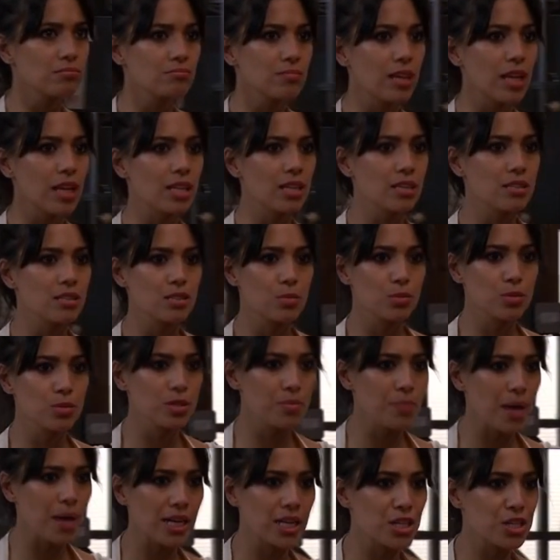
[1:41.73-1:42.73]
They need someone
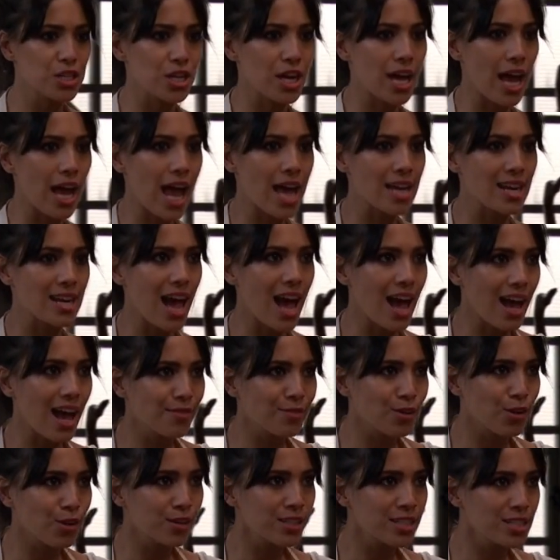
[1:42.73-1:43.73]
to manage it, and
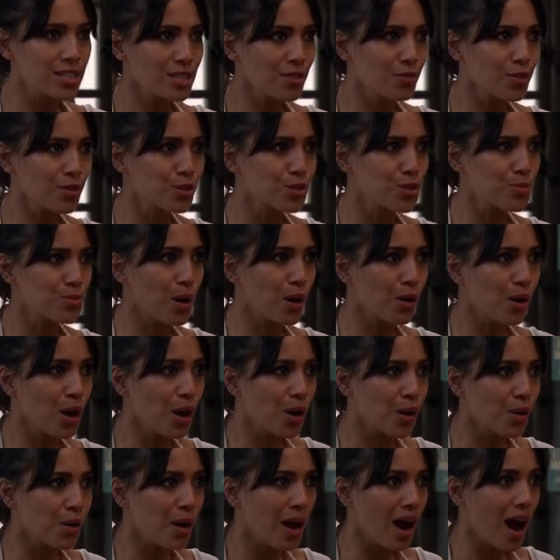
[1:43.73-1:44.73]
I've got an interview
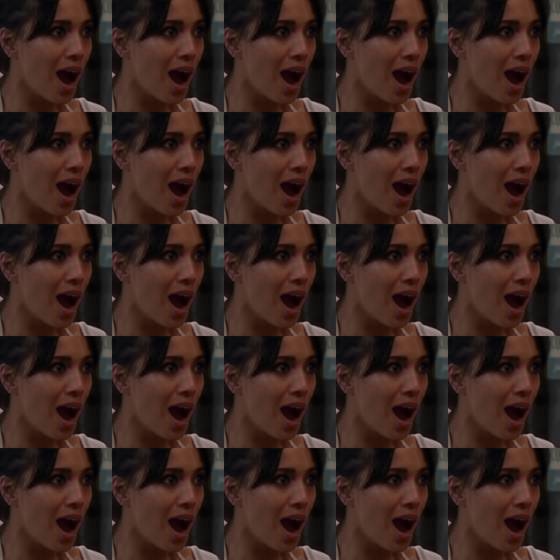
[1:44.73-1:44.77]
tomorrow.